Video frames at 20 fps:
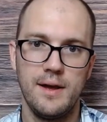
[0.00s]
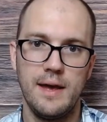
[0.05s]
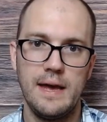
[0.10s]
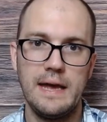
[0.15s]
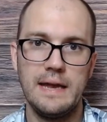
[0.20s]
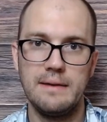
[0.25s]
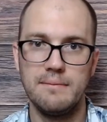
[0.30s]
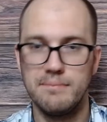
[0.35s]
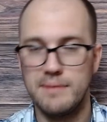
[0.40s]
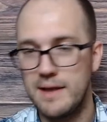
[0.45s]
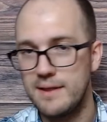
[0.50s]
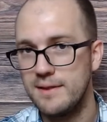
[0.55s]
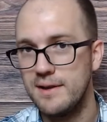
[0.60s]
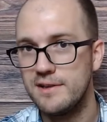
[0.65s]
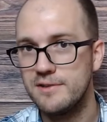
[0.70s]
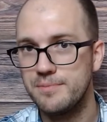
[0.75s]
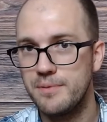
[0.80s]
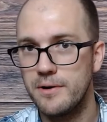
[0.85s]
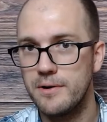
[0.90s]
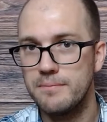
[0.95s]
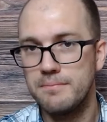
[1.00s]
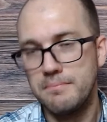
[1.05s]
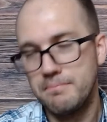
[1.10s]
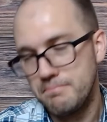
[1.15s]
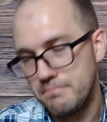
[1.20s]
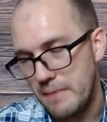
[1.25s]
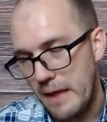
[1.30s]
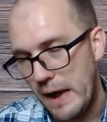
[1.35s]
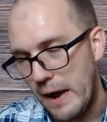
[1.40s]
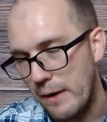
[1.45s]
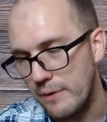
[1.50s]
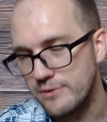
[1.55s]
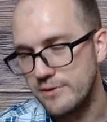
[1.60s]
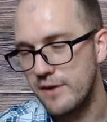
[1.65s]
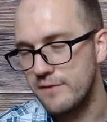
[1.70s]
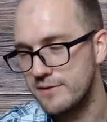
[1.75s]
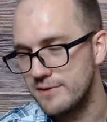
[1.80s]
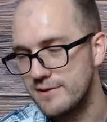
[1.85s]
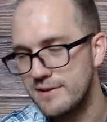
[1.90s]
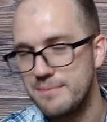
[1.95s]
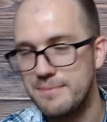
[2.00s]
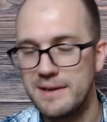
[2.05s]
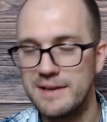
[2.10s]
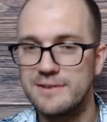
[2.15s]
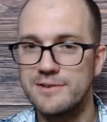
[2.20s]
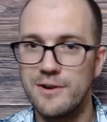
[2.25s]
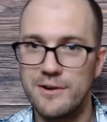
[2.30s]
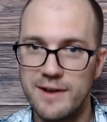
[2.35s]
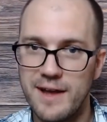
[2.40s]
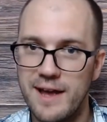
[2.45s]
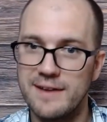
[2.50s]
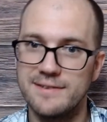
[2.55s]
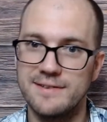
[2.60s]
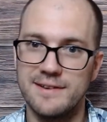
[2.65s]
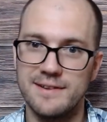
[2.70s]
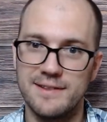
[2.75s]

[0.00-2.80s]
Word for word: And that last part, I was obviously being sarcastic